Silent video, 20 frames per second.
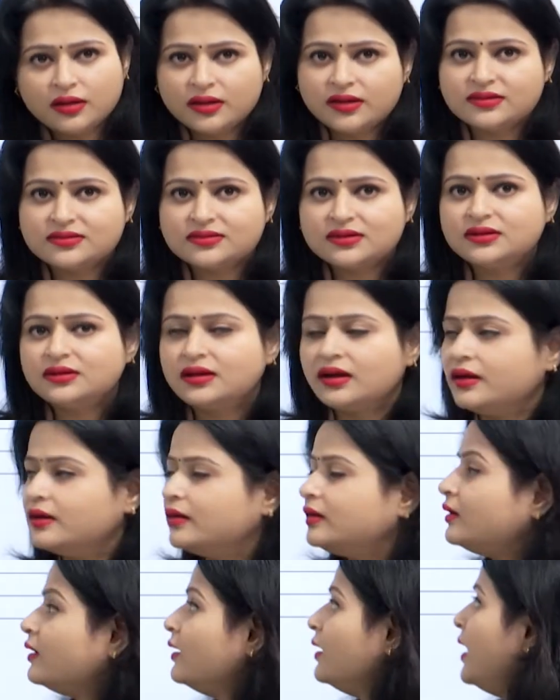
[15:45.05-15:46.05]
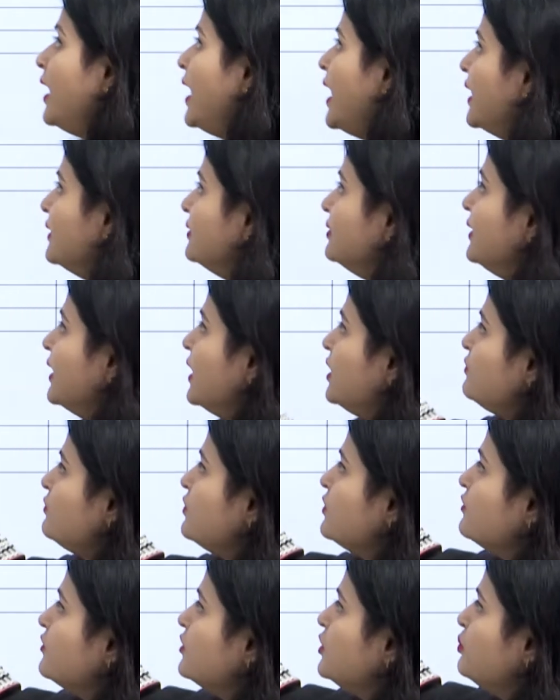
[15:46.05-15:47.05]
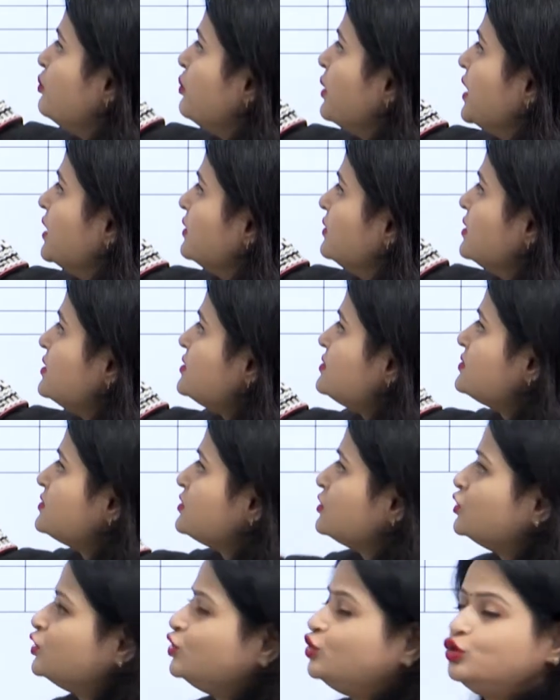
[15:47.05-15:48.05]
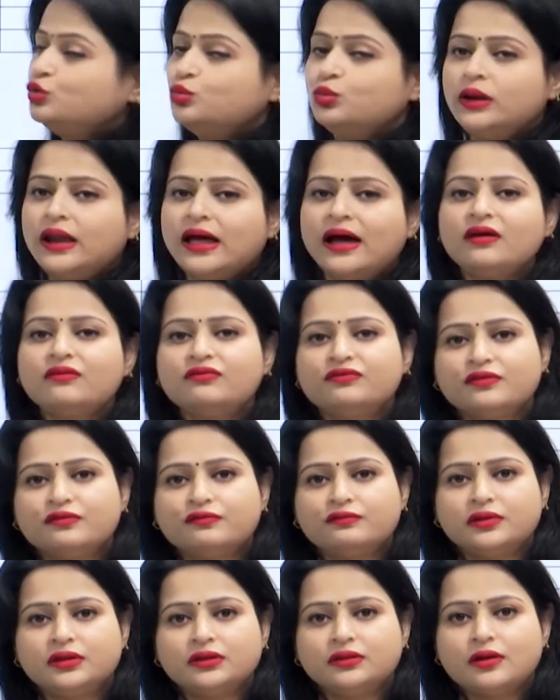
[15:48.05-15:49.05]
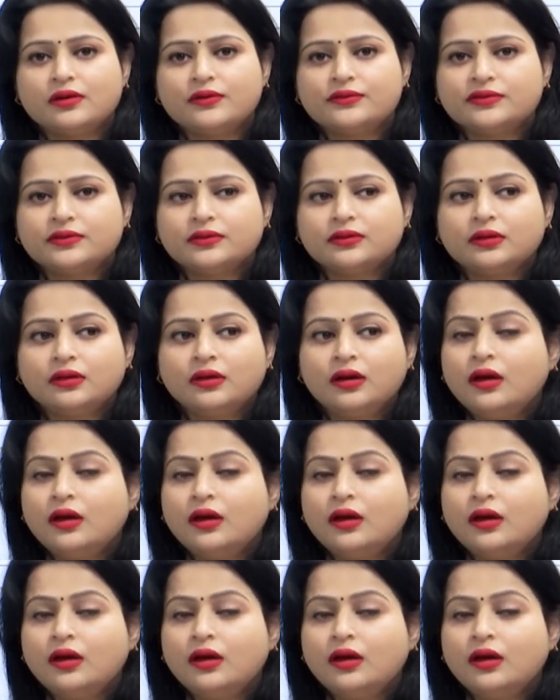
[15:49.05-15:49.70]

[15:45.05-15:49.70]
Is it clear? And then we will pay this 2 lakh 50,000.